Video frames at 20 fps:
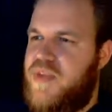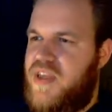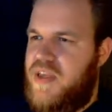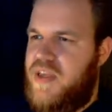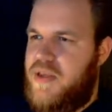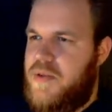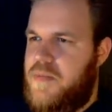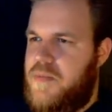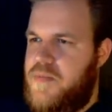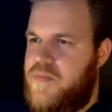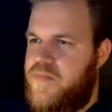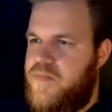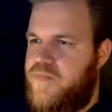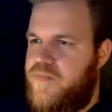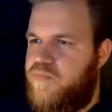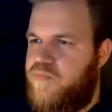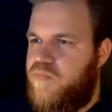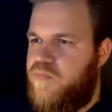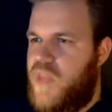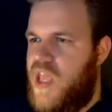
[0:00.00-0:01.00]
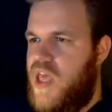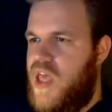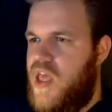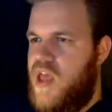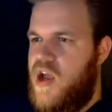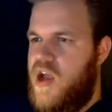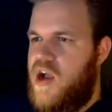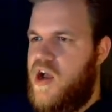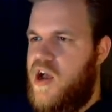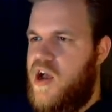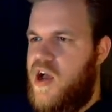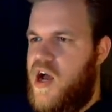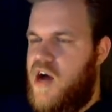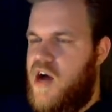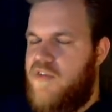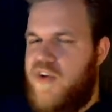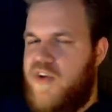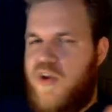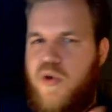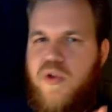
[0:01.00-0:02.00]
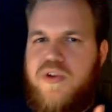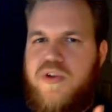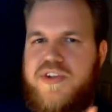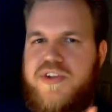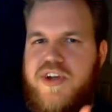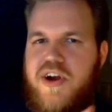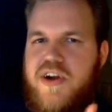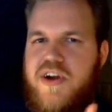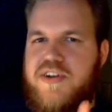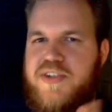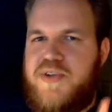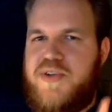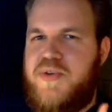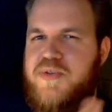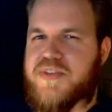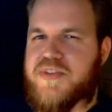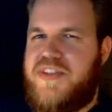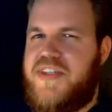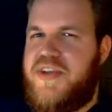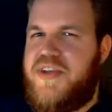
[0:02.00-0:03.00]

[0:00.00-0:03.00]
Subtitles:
me of an old cartoon